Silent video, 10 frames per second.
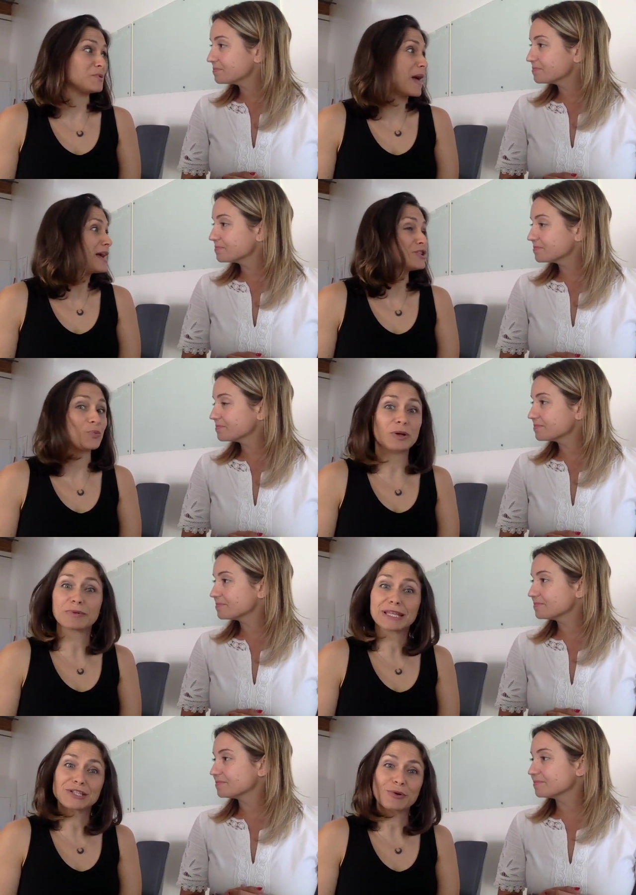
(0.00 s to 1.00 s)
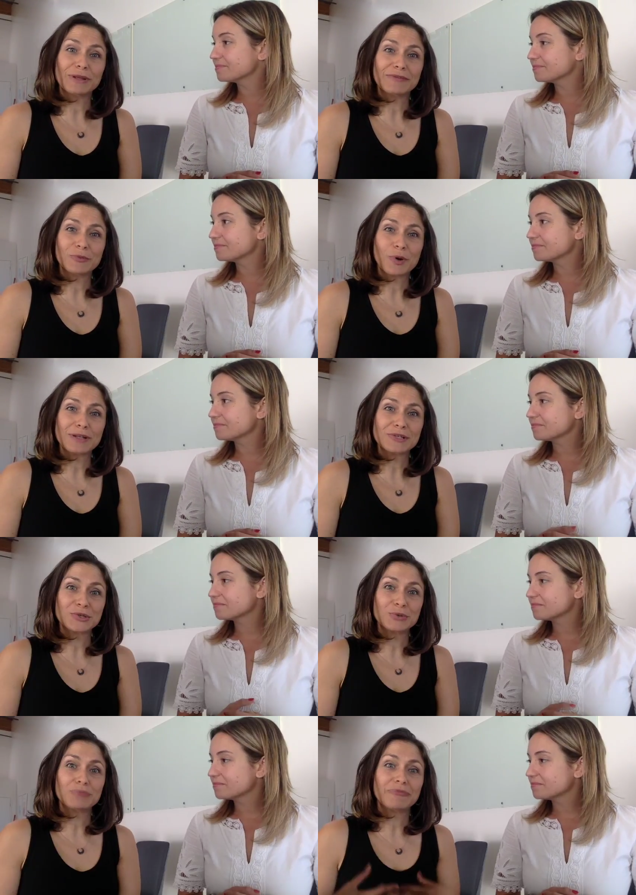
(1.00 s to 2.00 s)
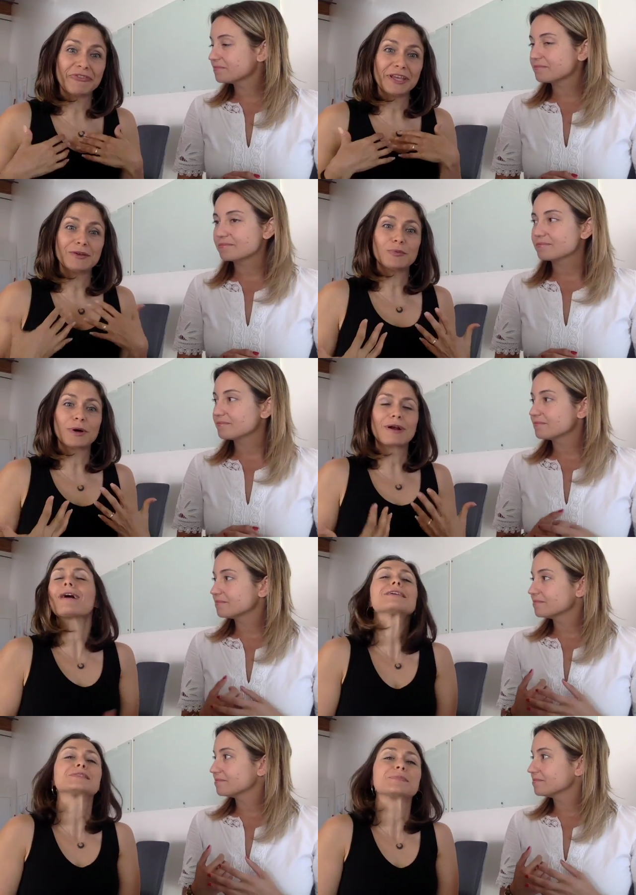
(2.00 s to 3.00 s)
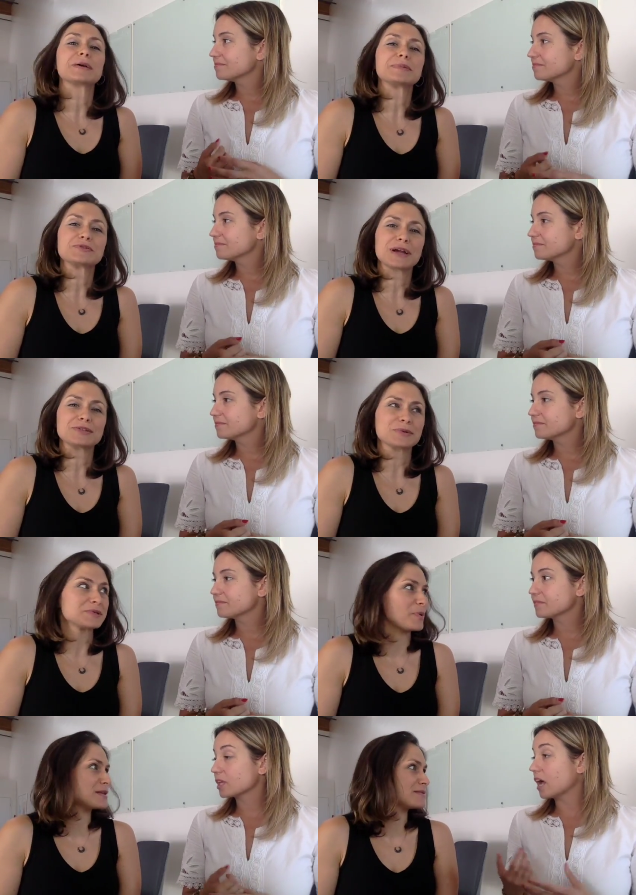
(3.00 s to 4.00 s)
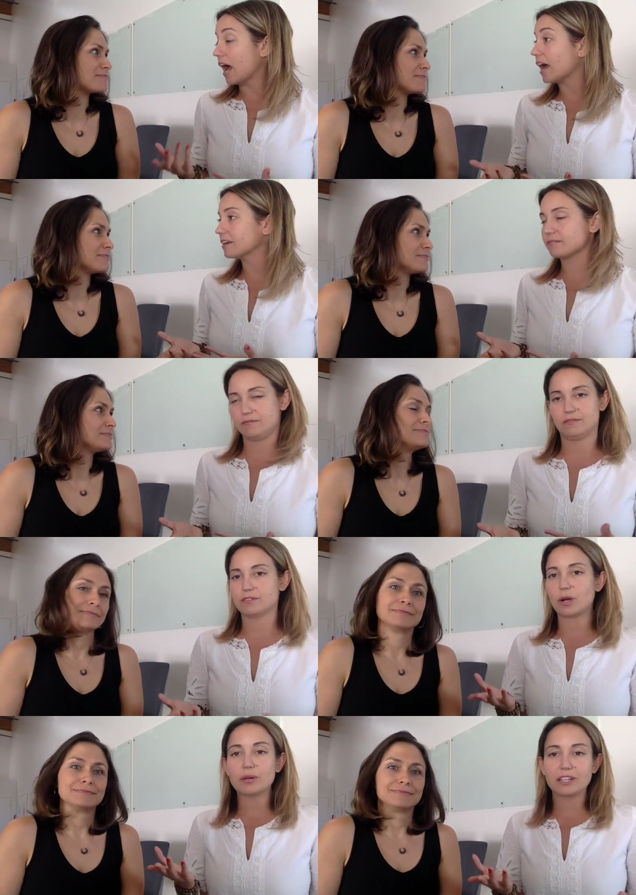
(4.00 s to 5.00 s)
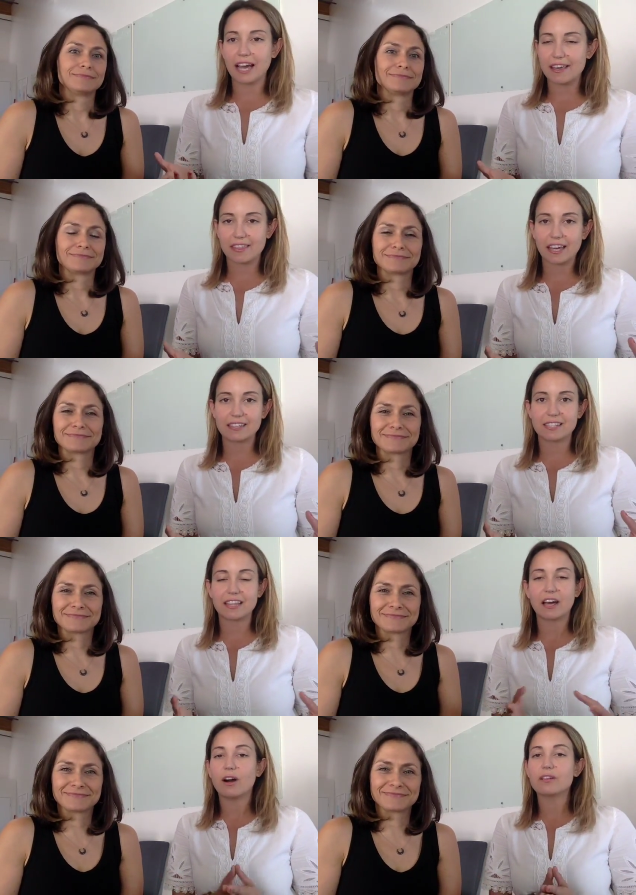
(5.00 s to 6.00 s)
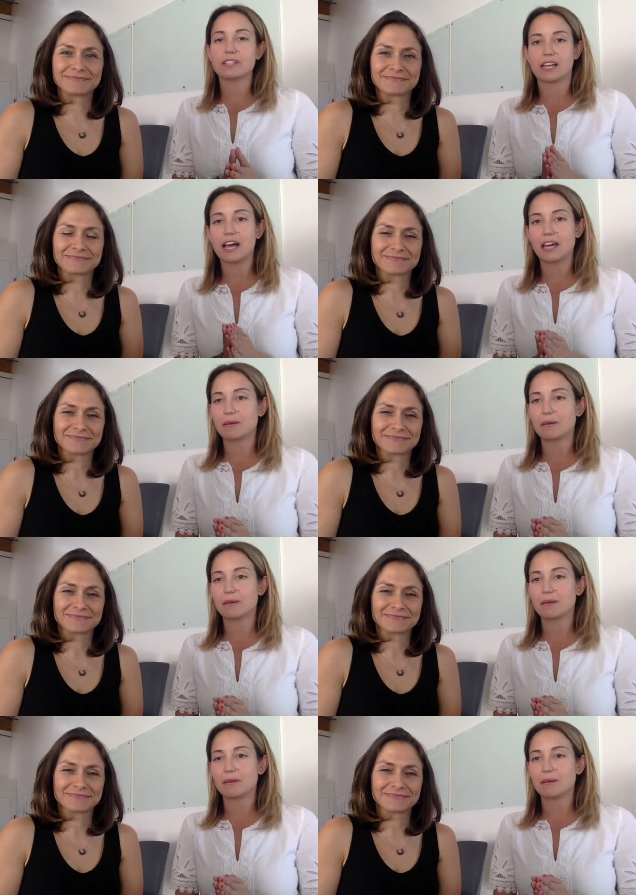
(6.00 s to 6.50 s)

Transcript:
Speaker 1: much baggage, we really don't even want to feel what our hearts might be trying to express. I
Speaker 2: totally. I think I see that all the time